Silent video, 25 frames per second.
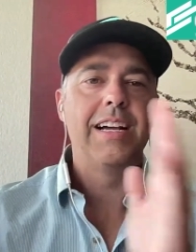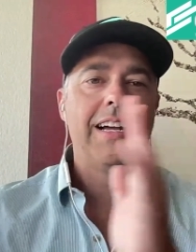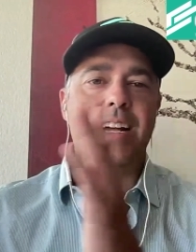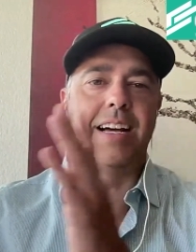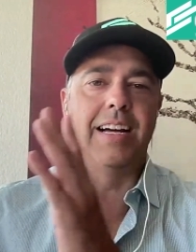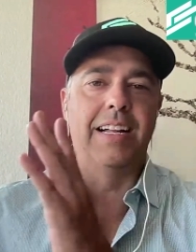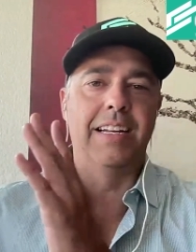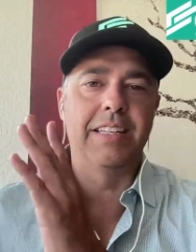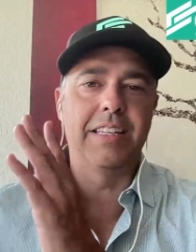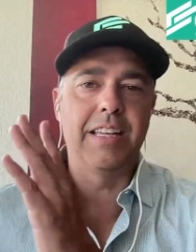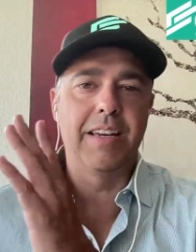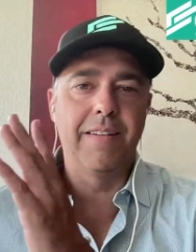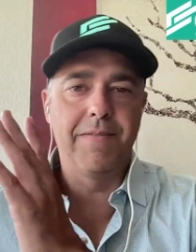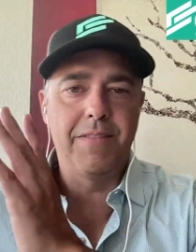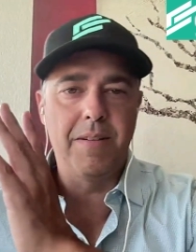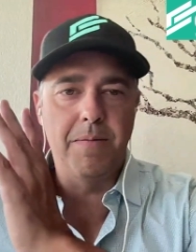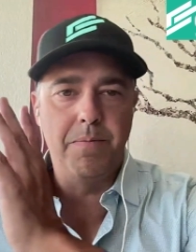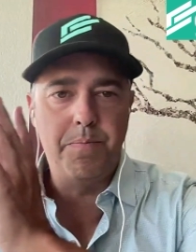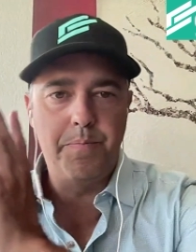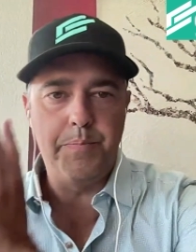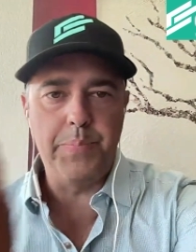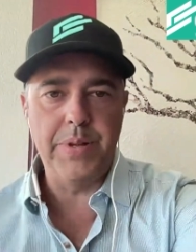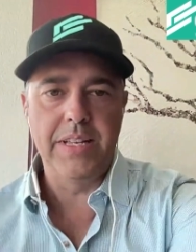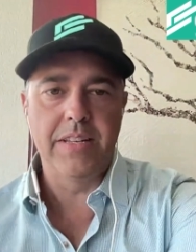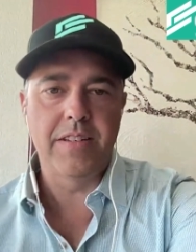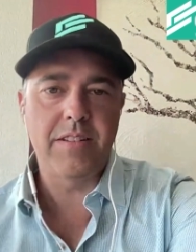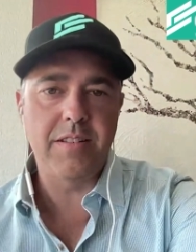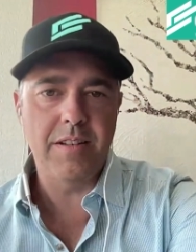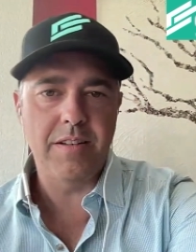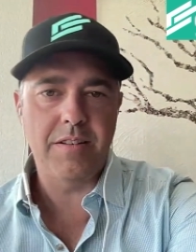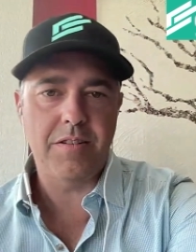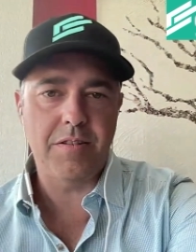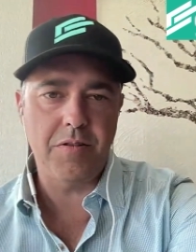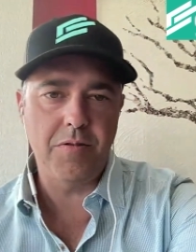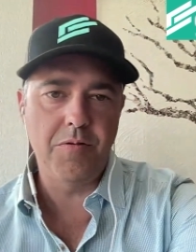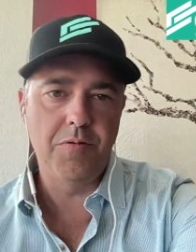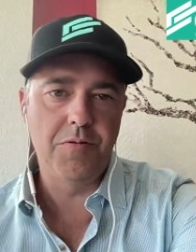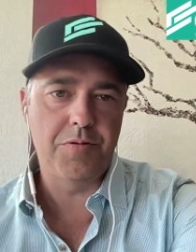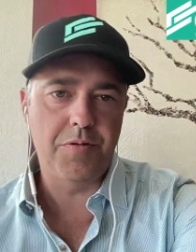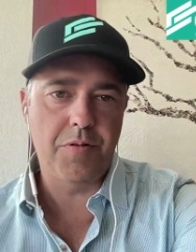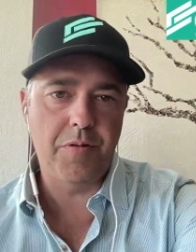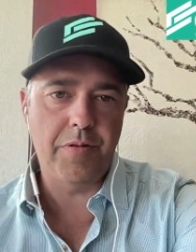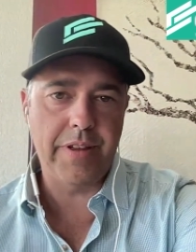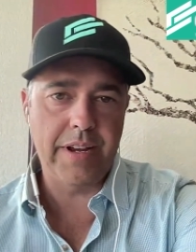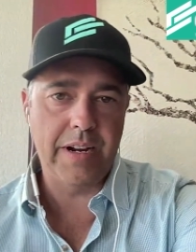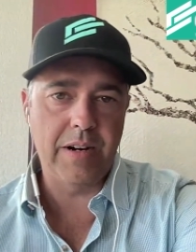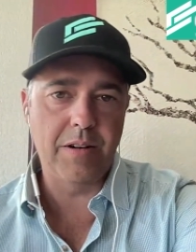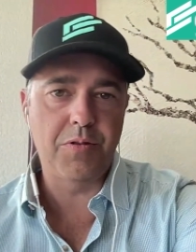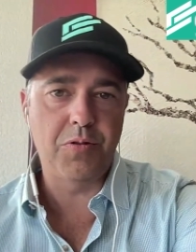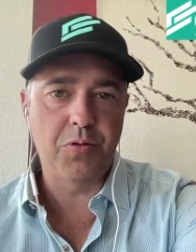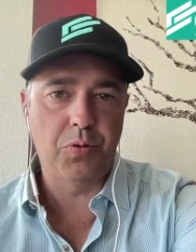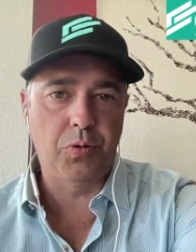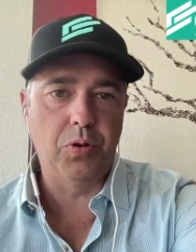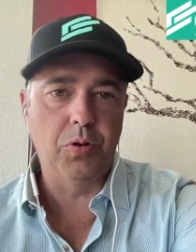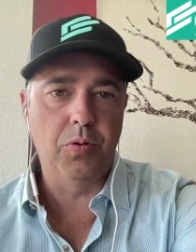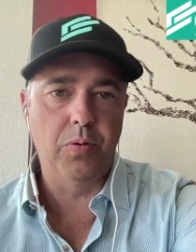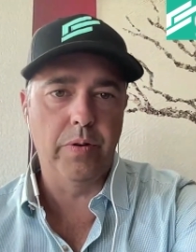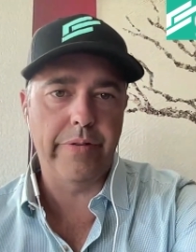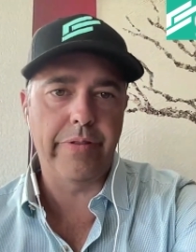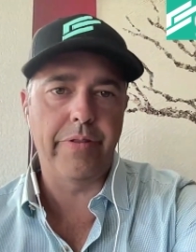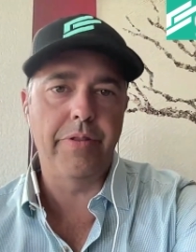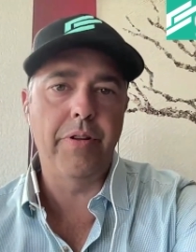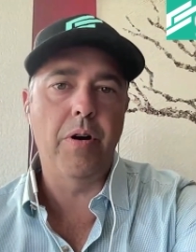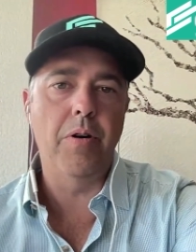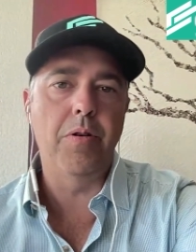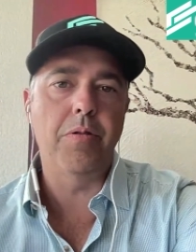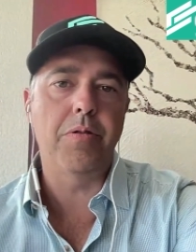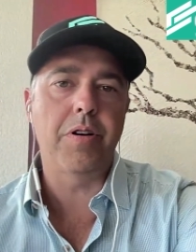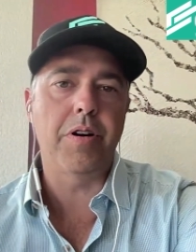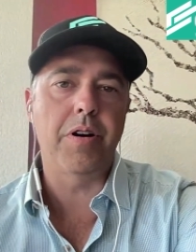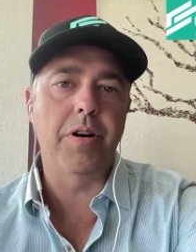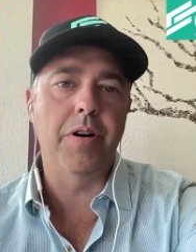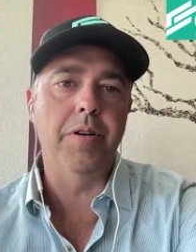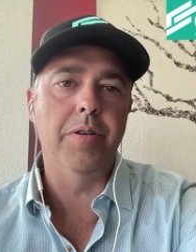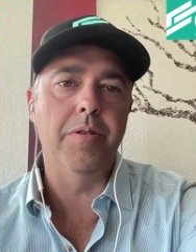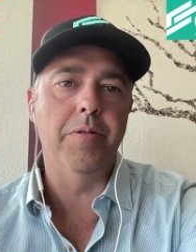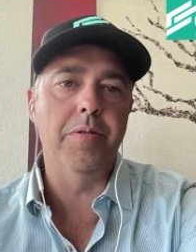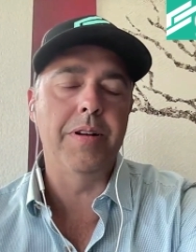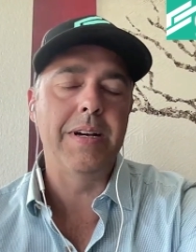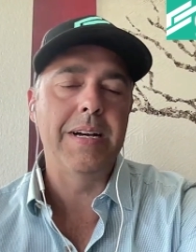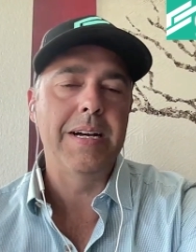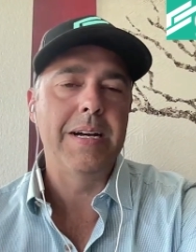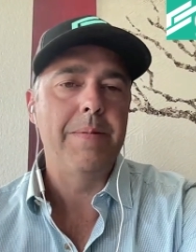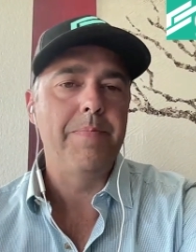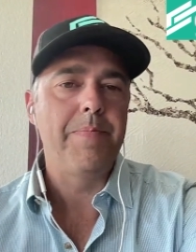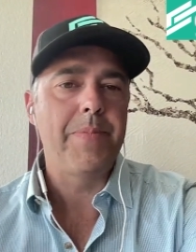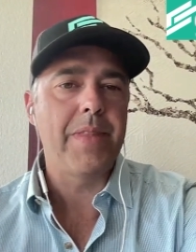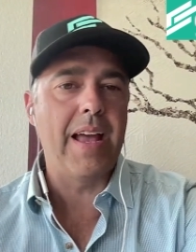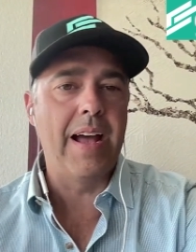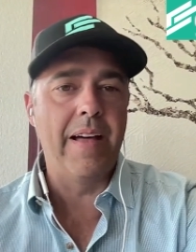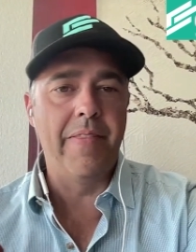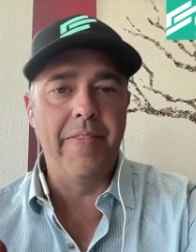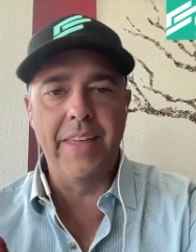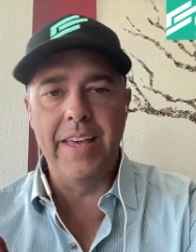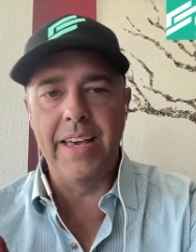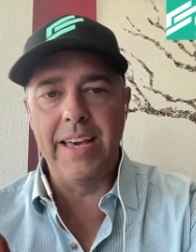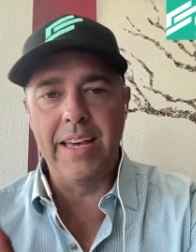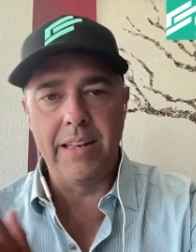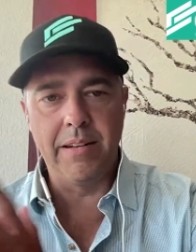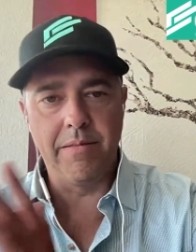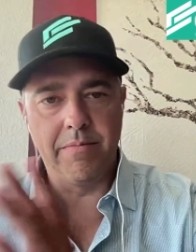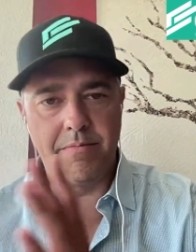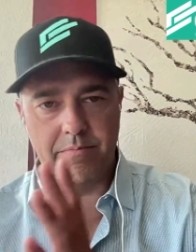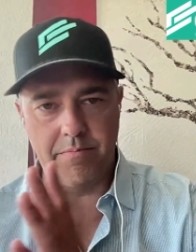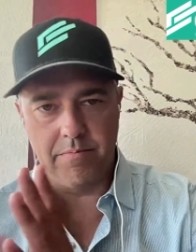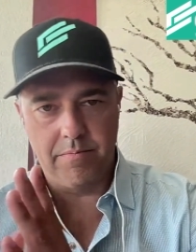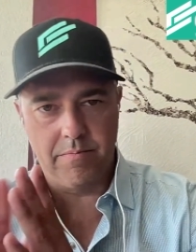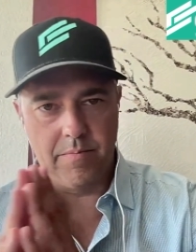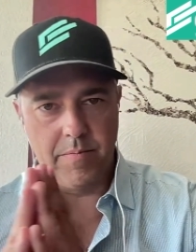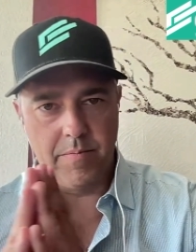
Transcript: and give the business user their tool with no code. And then